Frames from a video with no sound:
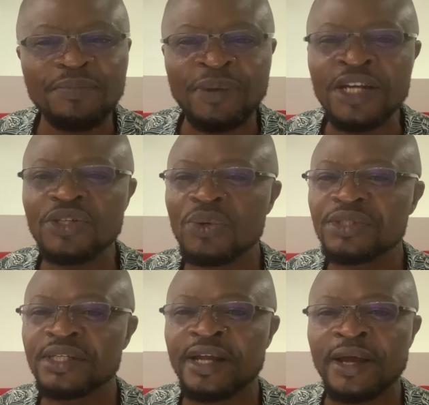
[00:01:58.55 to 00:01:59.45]
being
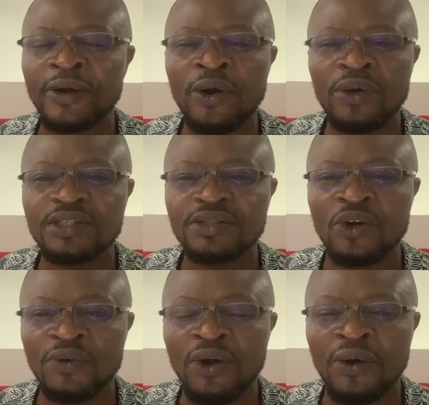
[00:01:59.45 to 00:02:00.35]
used in a court
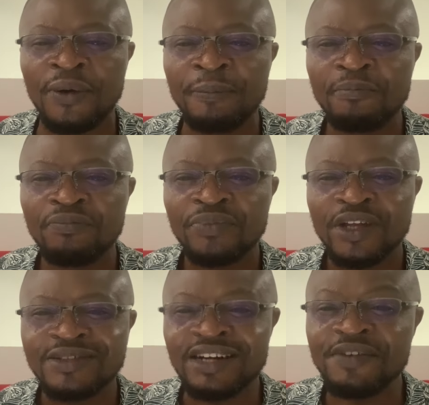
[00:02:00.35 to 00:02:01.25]
of law.
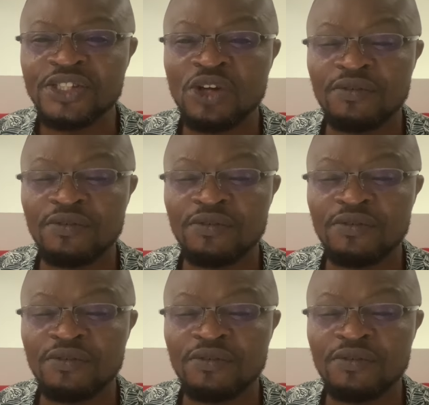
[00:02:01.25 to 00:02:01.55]
Travesty